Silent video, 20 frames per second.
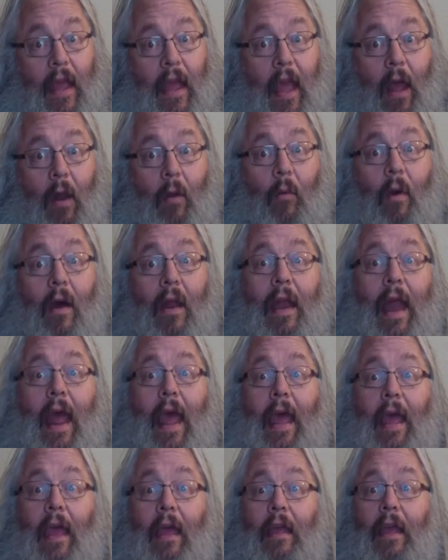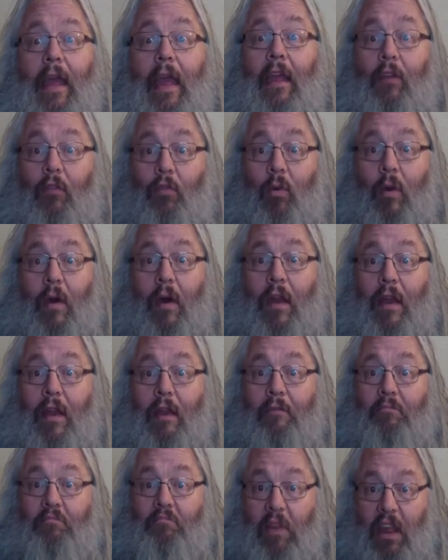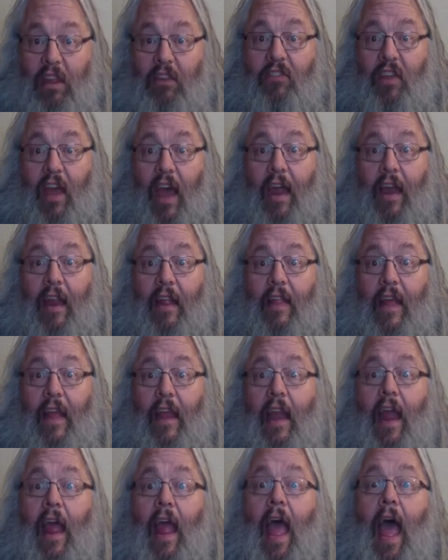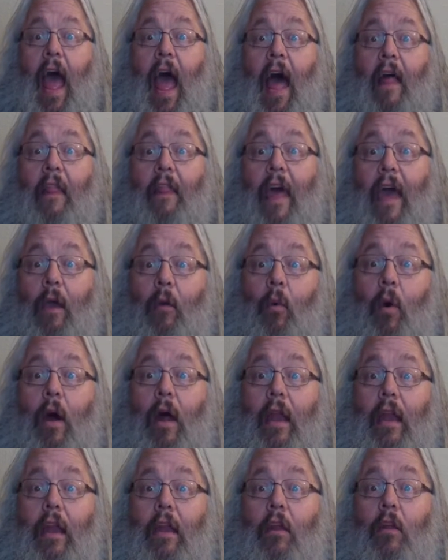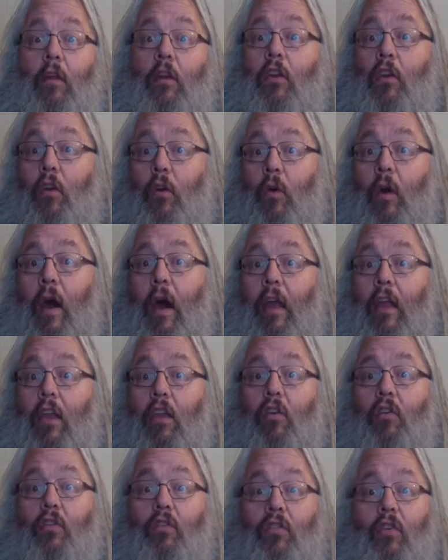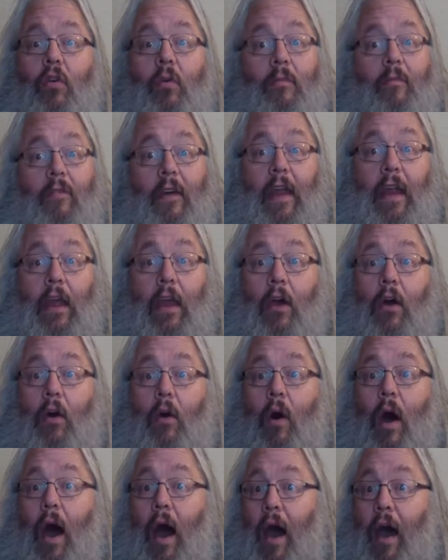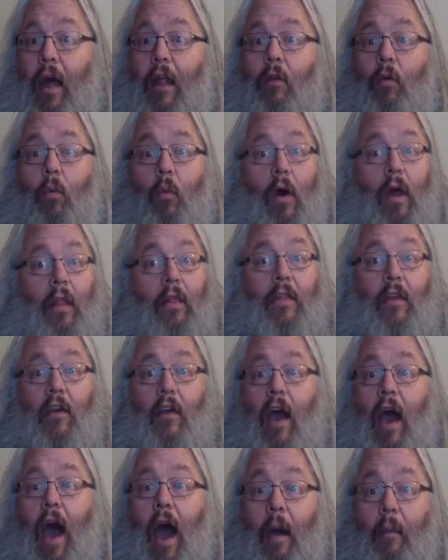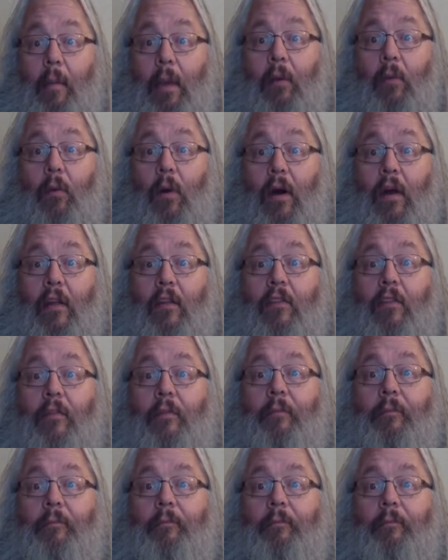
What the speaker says: And one day, each one decided that they wanted to do a YouTube video on what their hobby was.